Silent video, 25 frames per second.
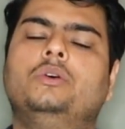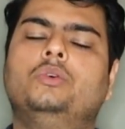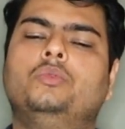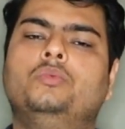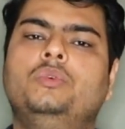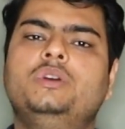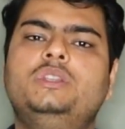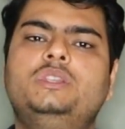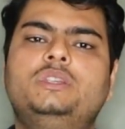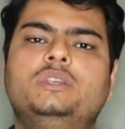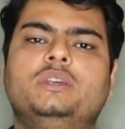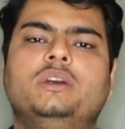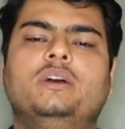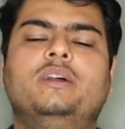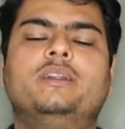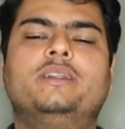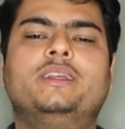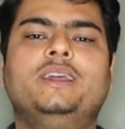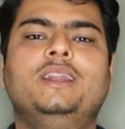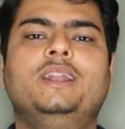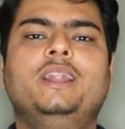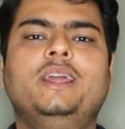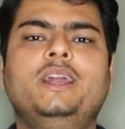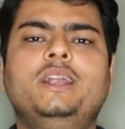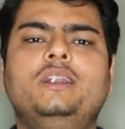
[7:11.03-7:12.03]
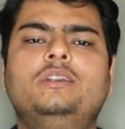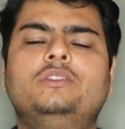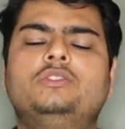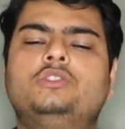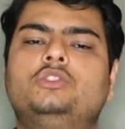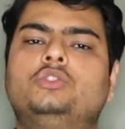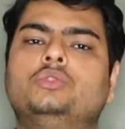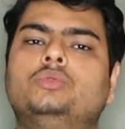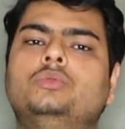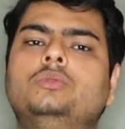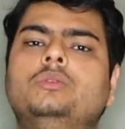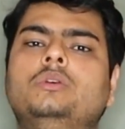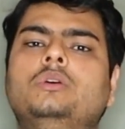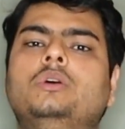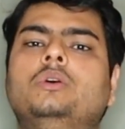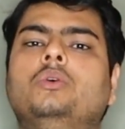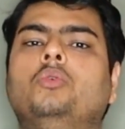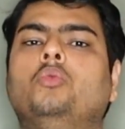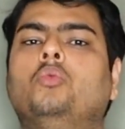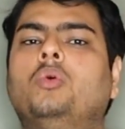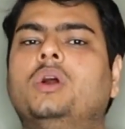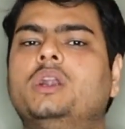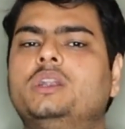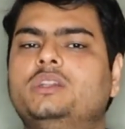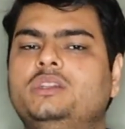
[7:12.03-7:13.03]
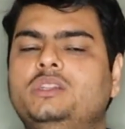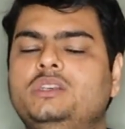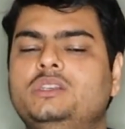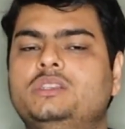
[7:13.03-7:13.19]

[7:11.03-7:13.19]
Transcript: which relates to what